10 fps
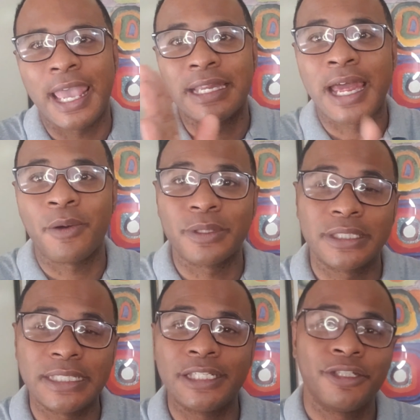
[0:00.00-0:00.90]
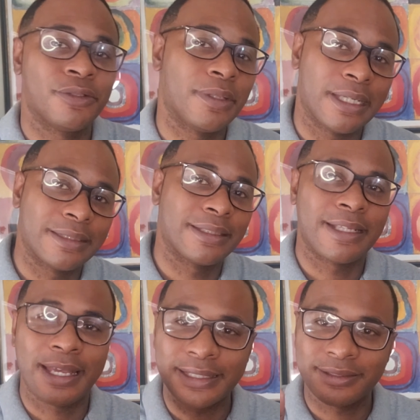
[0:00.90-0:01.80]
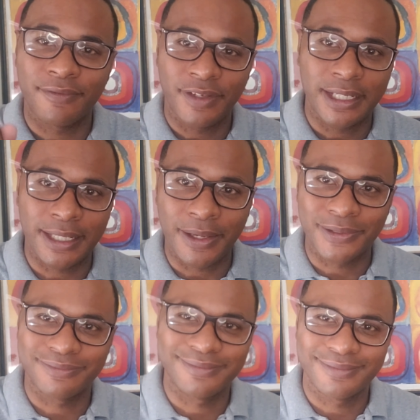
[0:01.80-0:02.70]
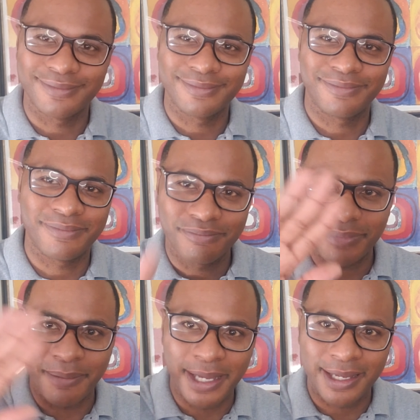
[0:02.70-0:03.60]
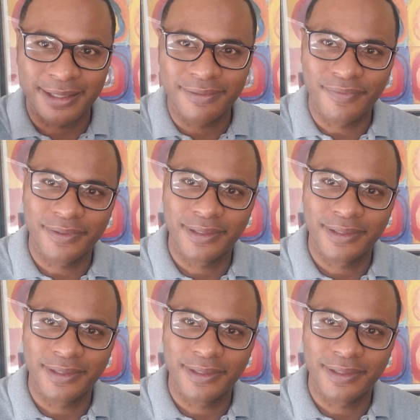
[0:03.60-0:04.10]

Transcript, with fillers: And I will see you in the next video. Bye-bye.